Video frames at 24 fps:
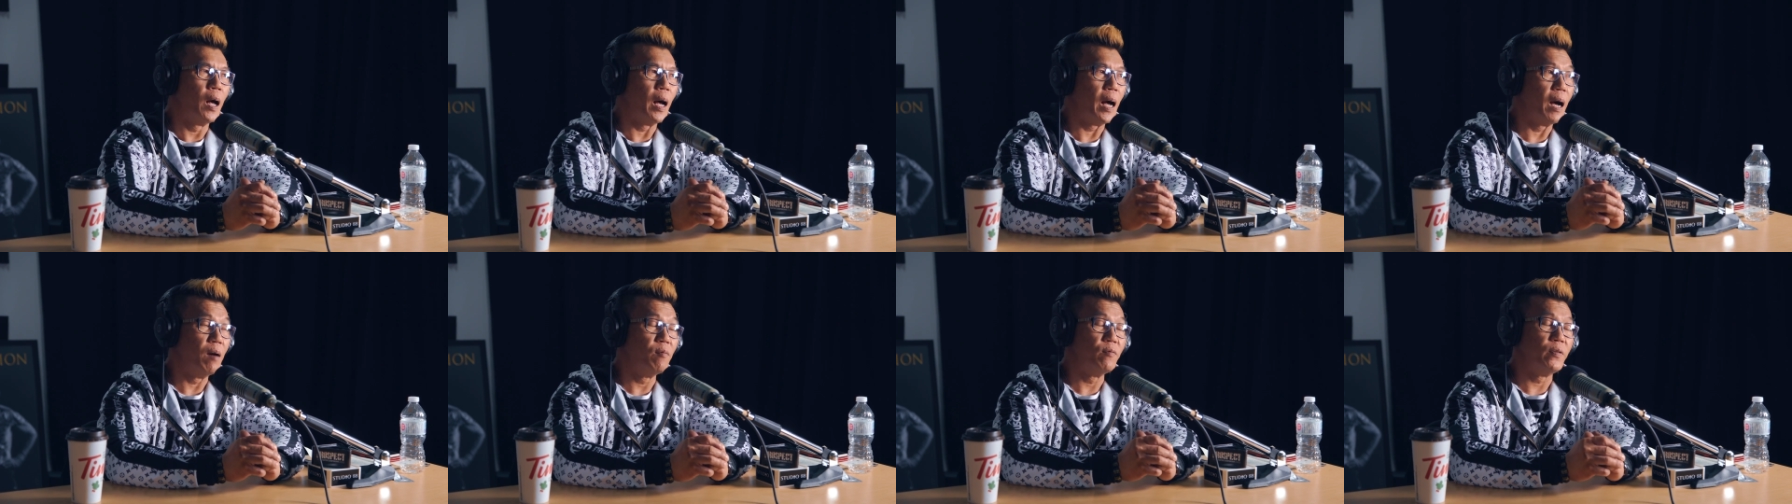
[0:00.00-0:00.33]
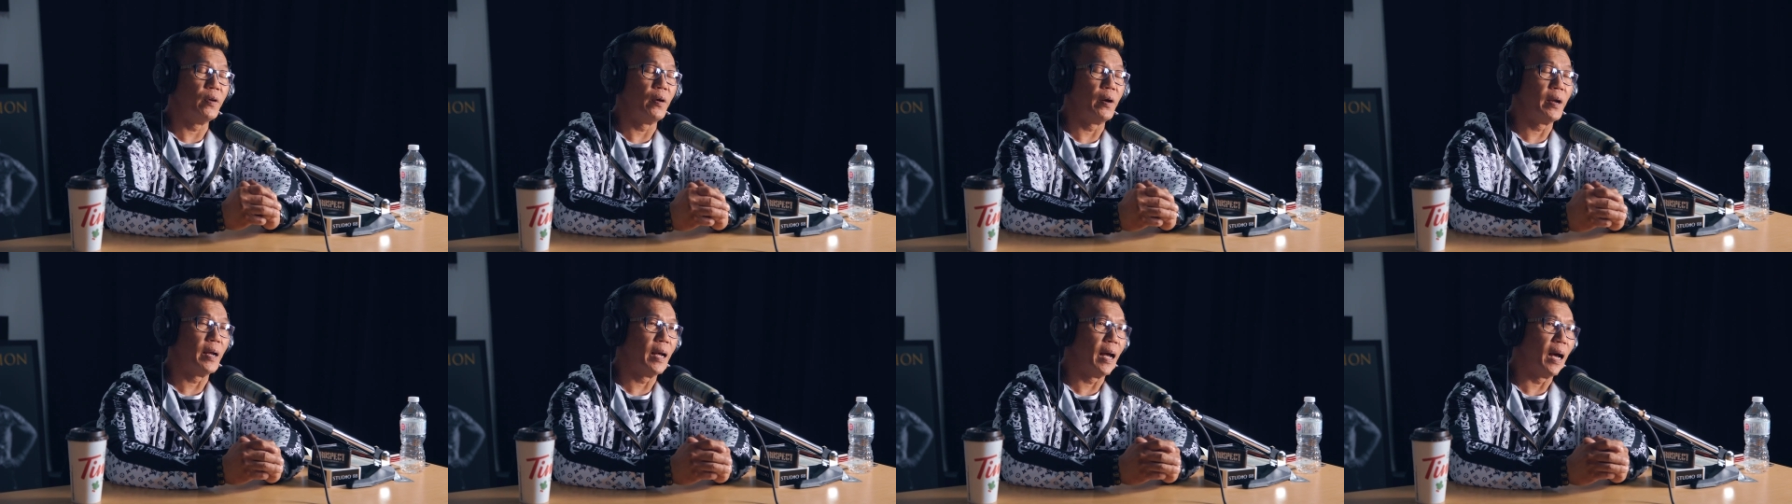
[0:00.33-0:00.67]
I'm
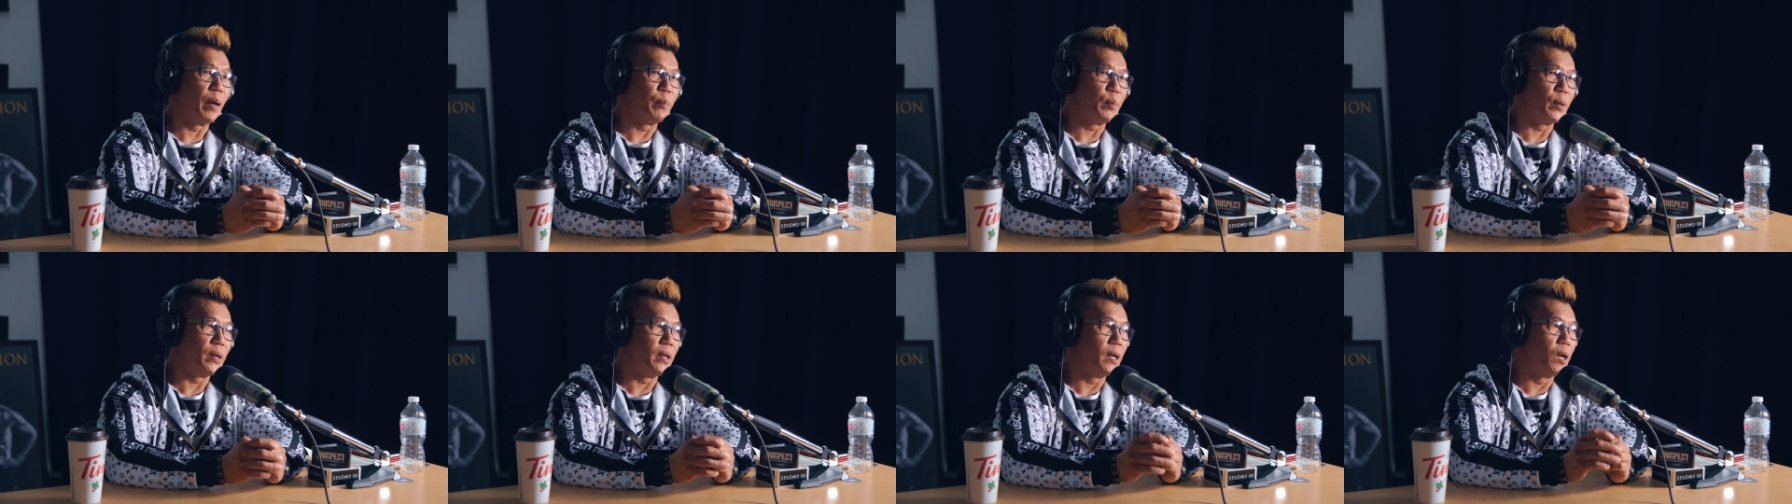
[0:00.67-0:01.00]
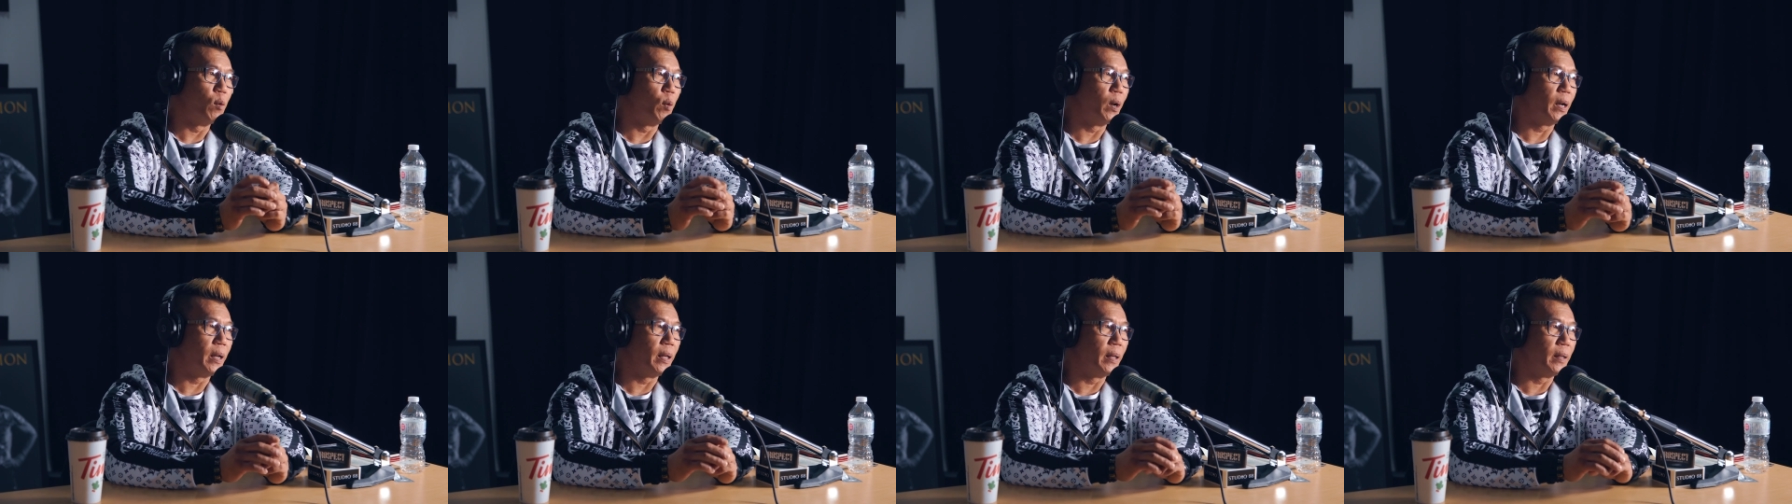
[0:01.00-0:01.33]
very happy. You
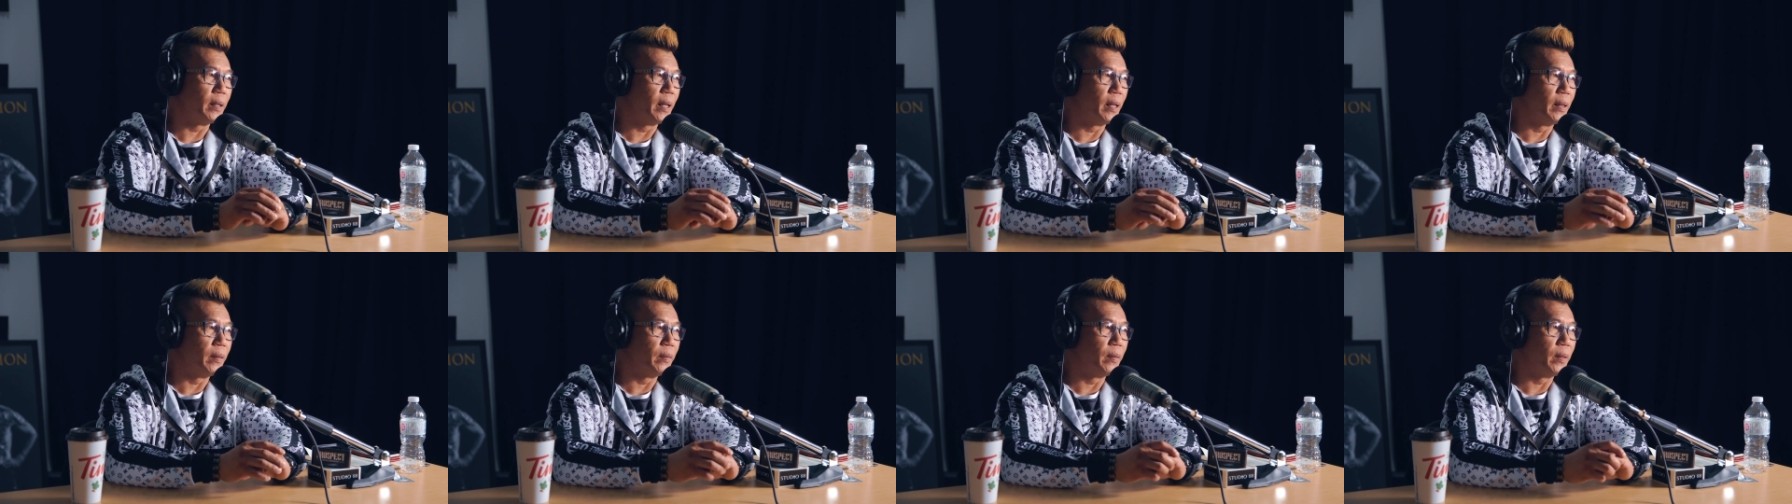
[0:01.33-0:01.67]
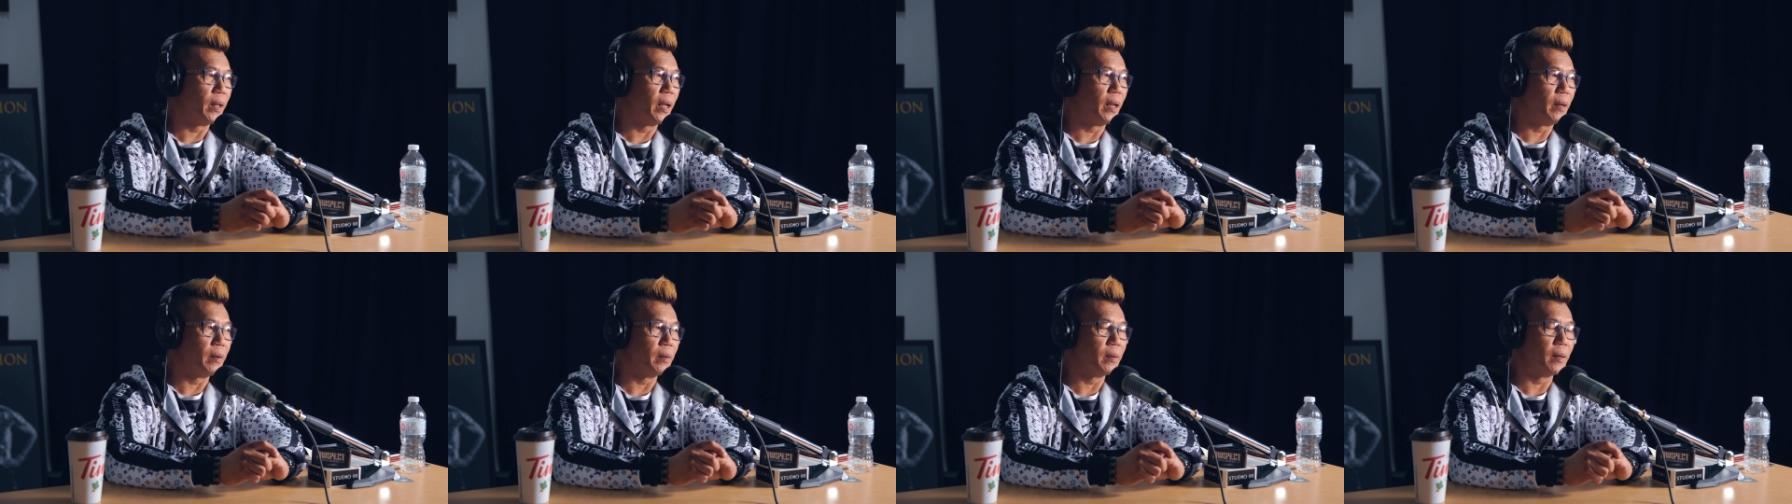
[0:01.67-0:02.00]
know what?
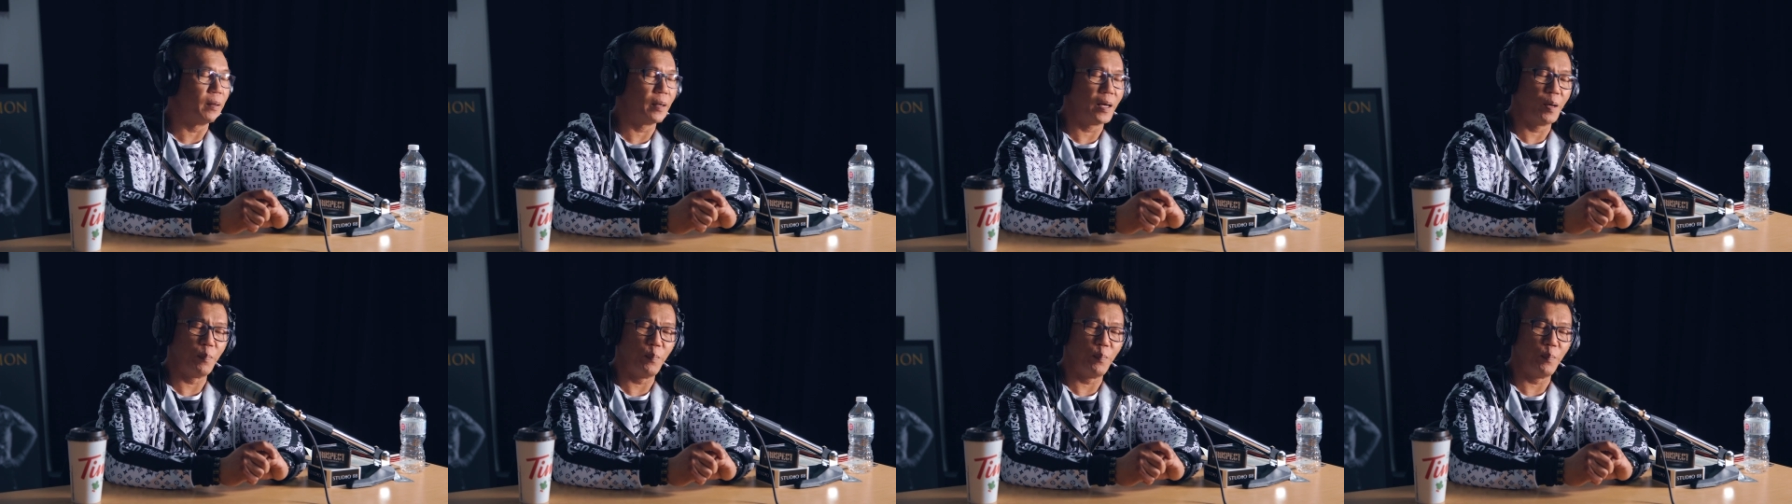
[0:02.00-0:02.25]
And